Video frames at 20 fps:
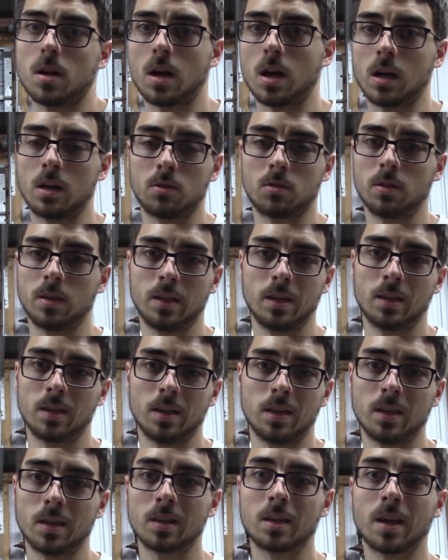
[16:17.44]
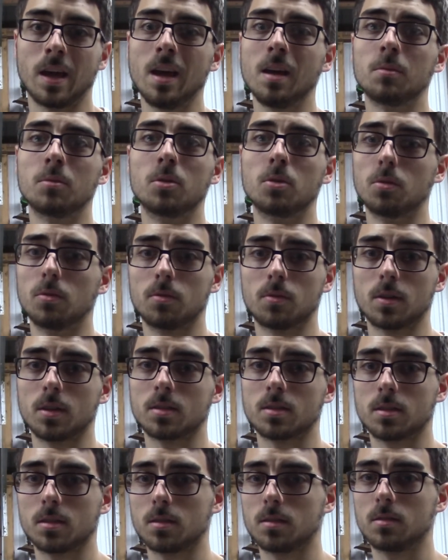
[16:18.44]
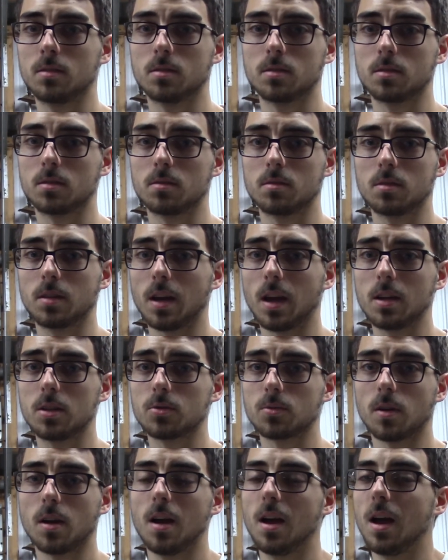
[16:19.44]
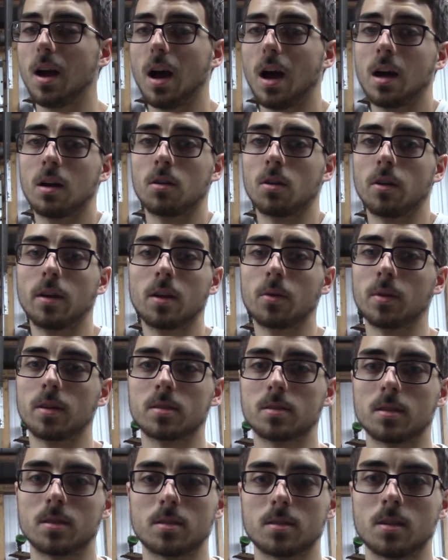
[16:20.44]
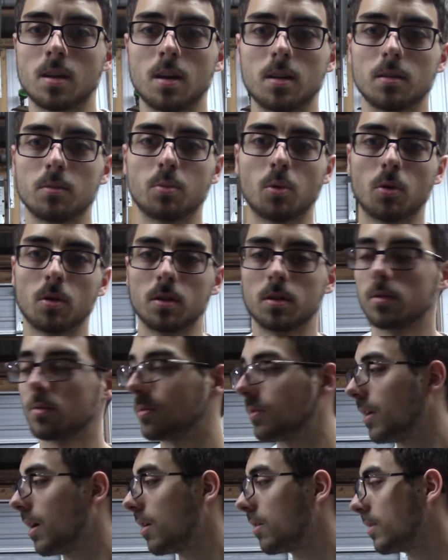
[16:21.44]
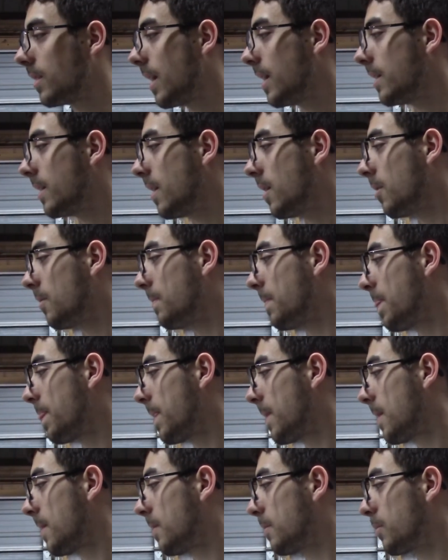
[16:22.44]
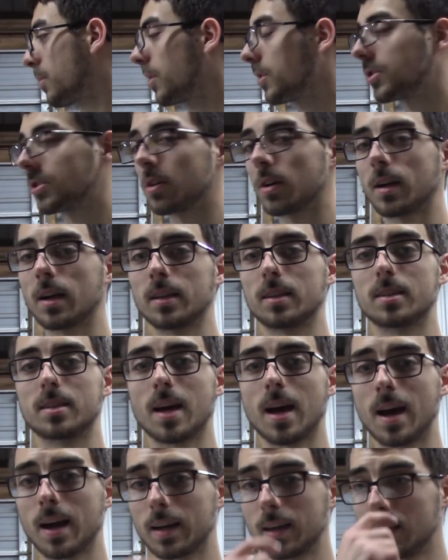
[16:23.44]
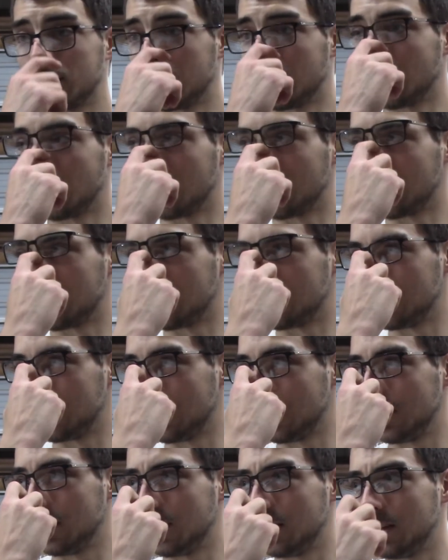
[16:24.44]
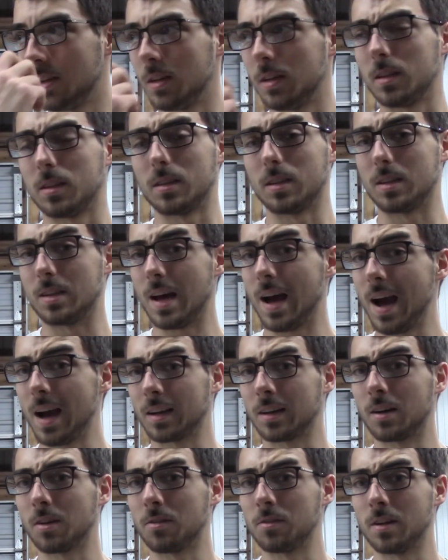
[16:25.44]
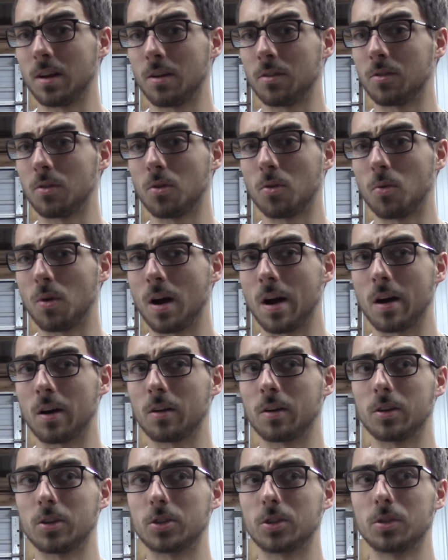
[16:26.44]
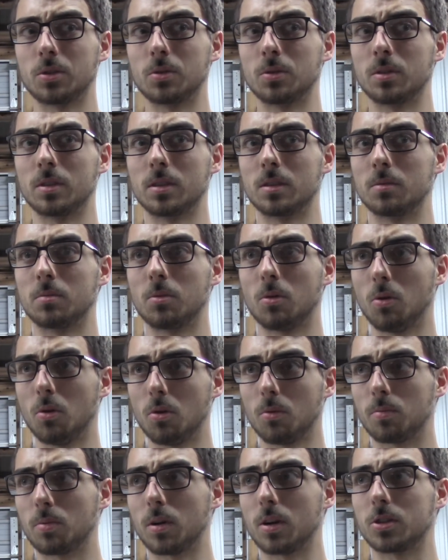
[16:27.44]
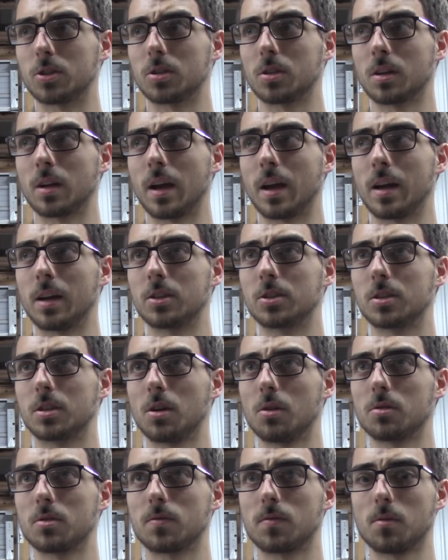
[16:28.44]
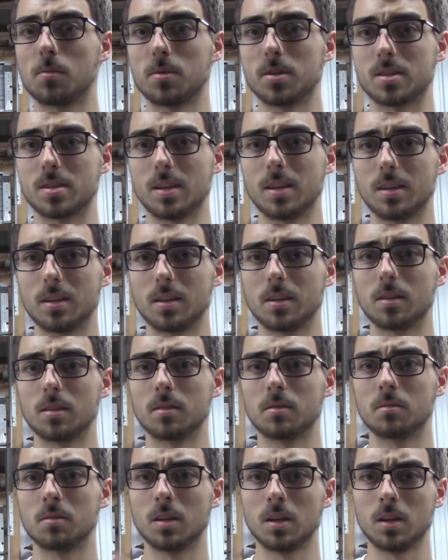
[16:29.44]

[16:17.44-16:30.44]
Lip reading: it can't move because the gauge work. I don't know. Anyways, it's not important. Narrowed that down. Pretty sure I got the tack in the tack narrowed down to a wire issue. The oil pressure gauge goes from a sending